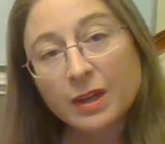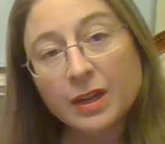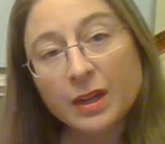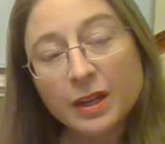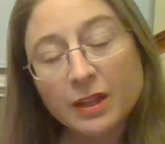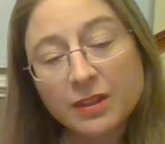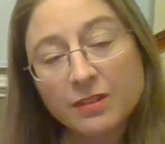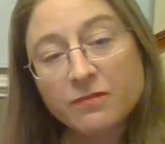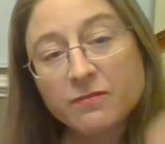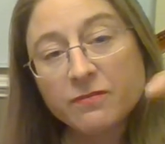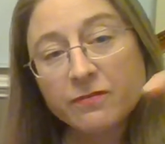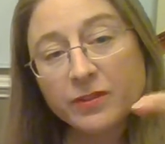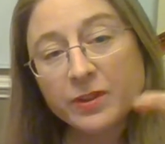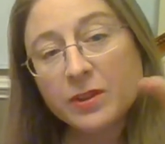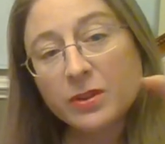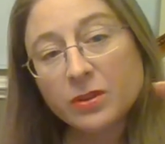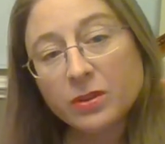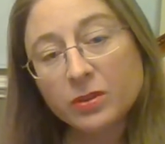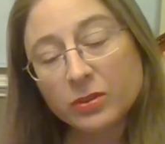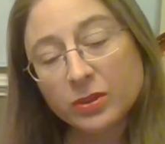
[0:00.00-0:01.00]
and then
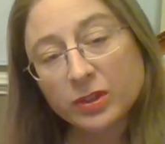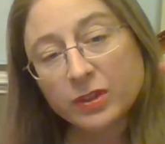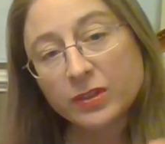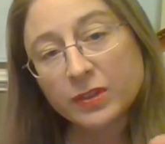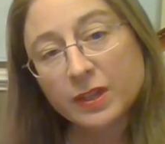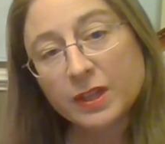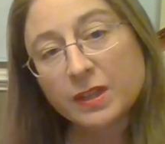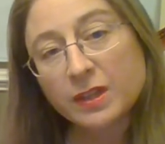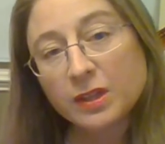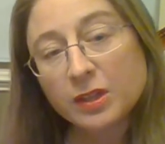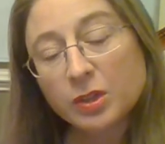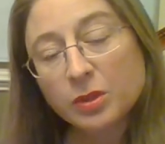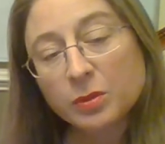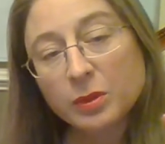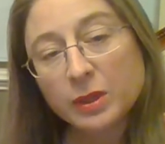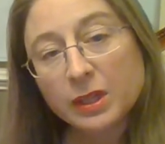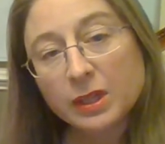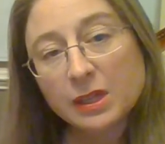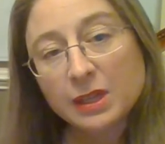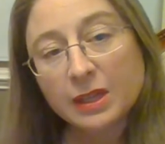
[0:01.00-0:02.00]
fill the thing that you
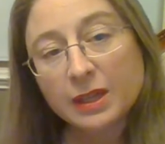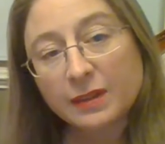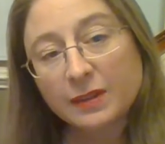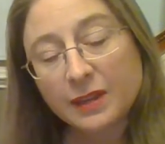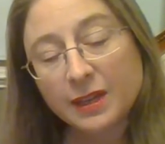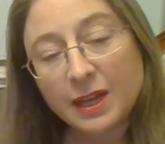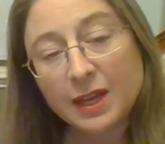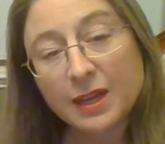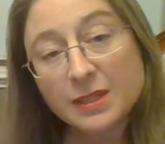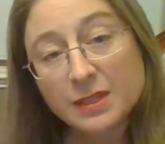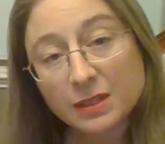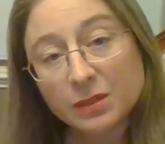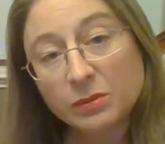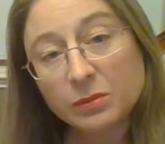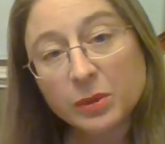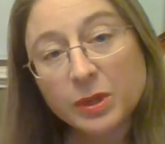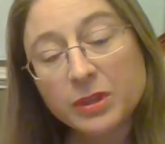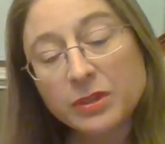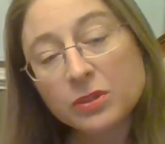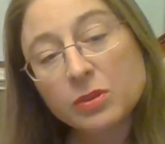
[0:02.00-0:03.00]
want to collect the gas in
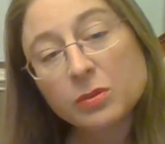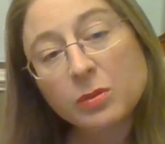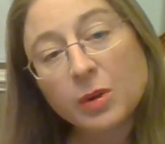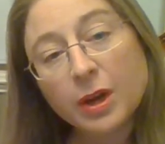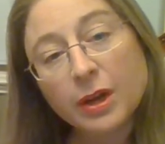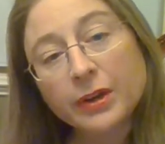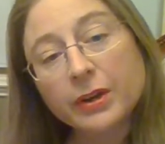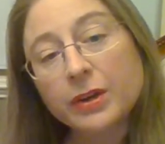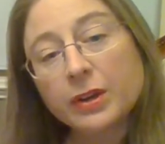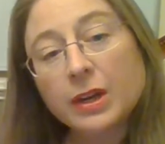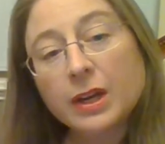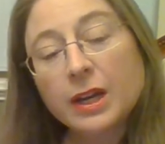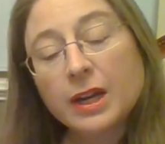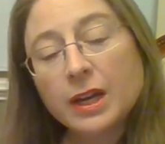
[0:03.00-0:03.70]
with the water.